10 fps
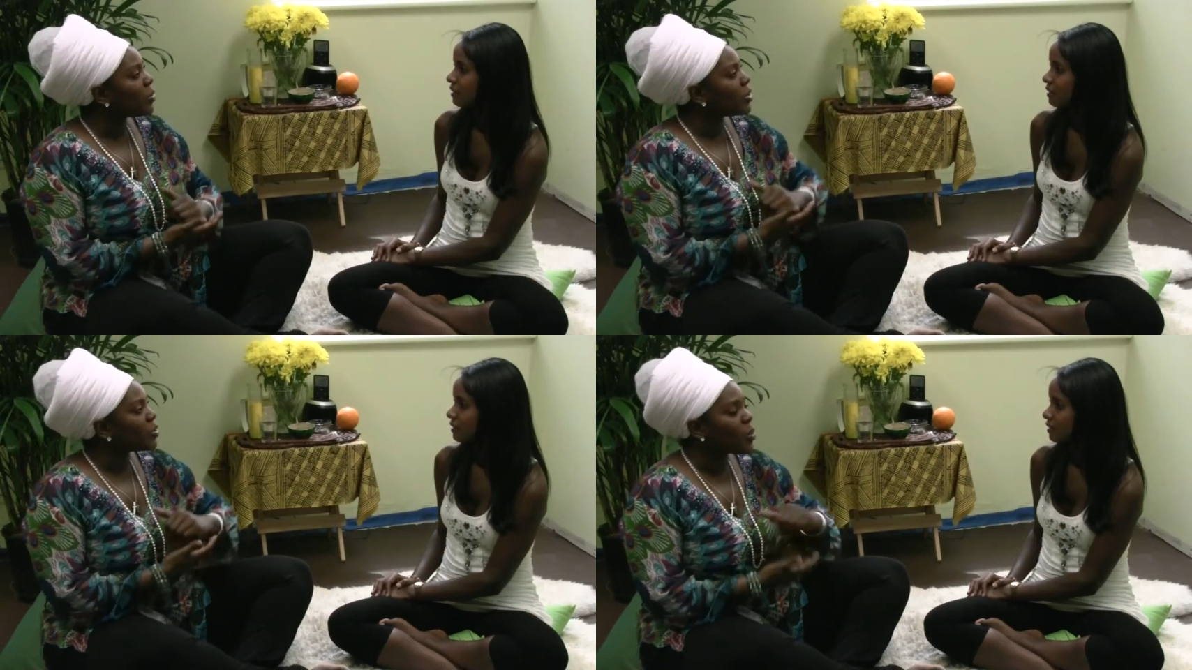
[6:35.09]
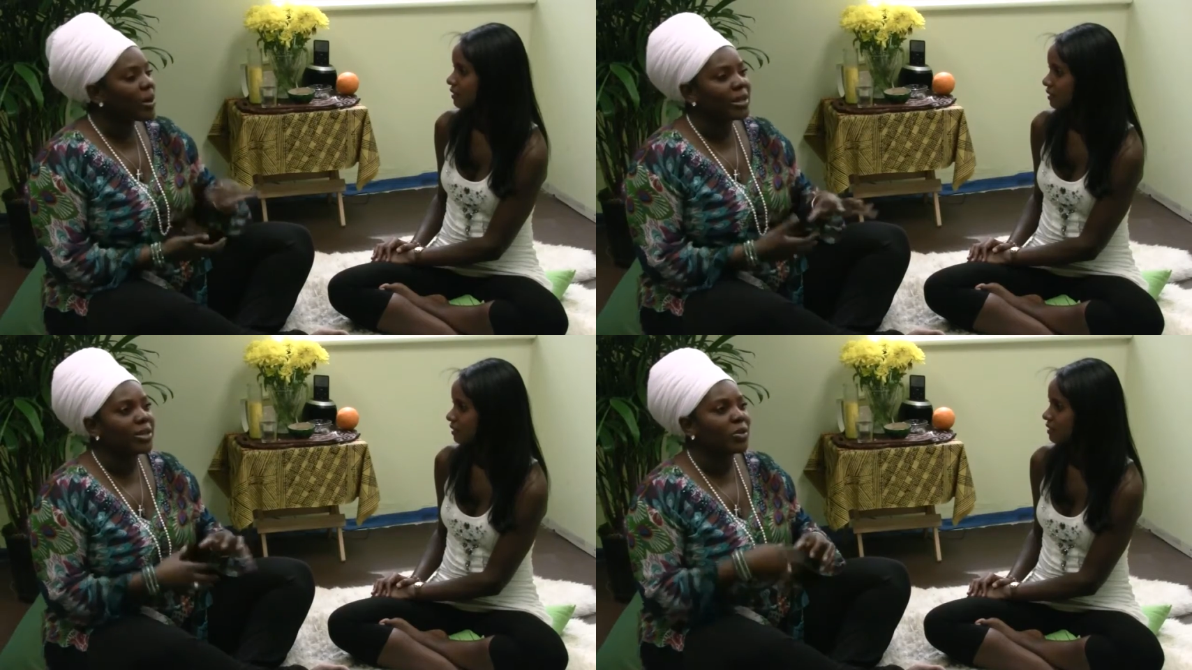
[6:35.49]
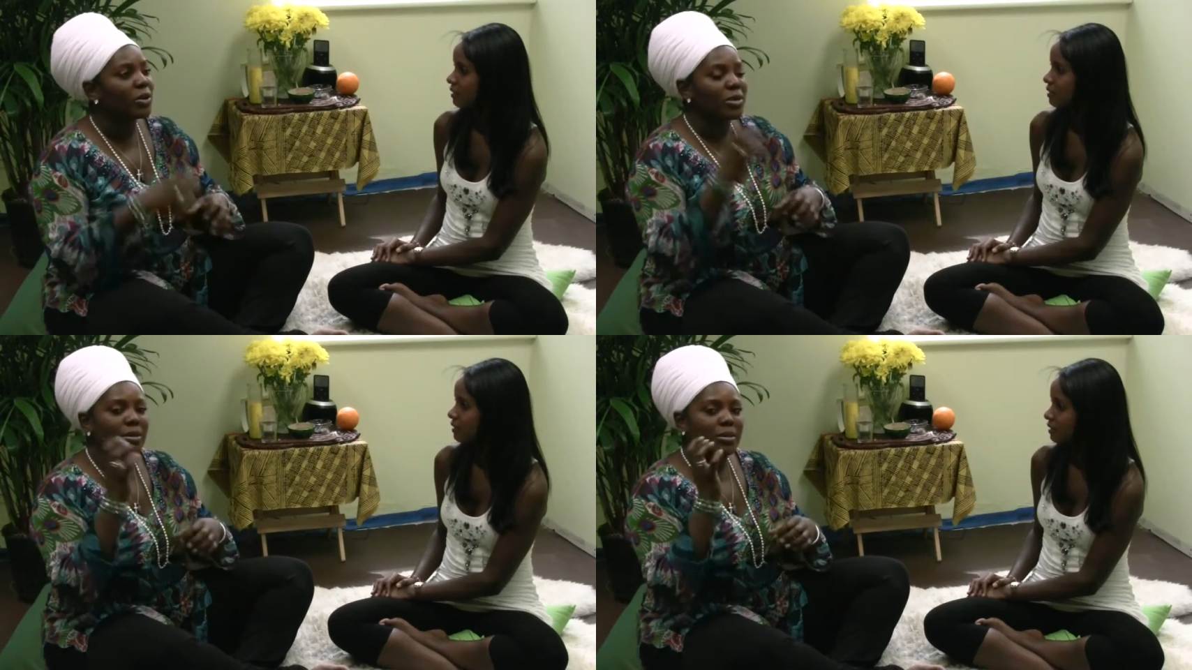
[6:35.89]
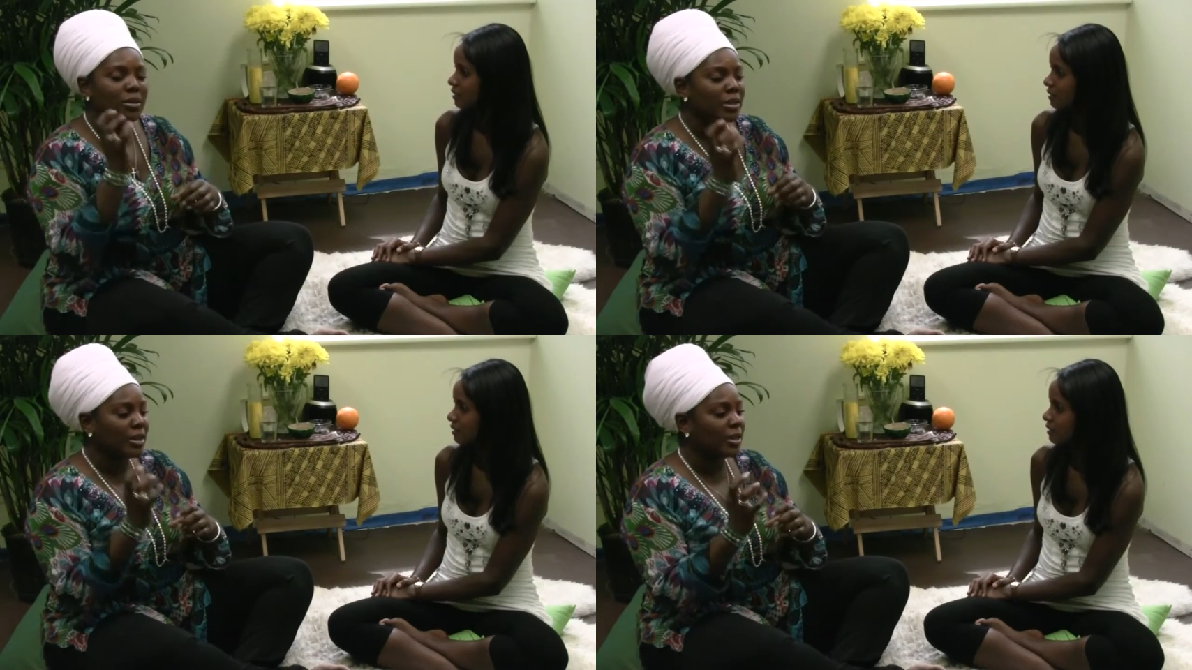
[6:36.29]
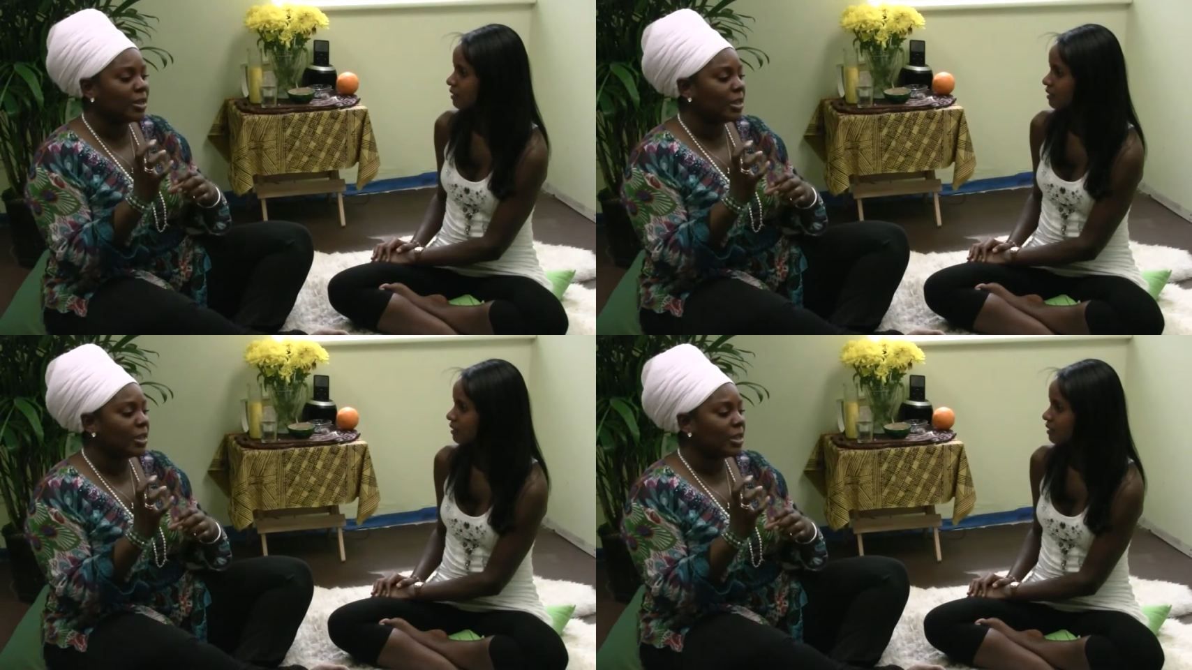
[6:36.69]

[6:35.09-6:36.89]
Speaker 1: your toilet or the, the,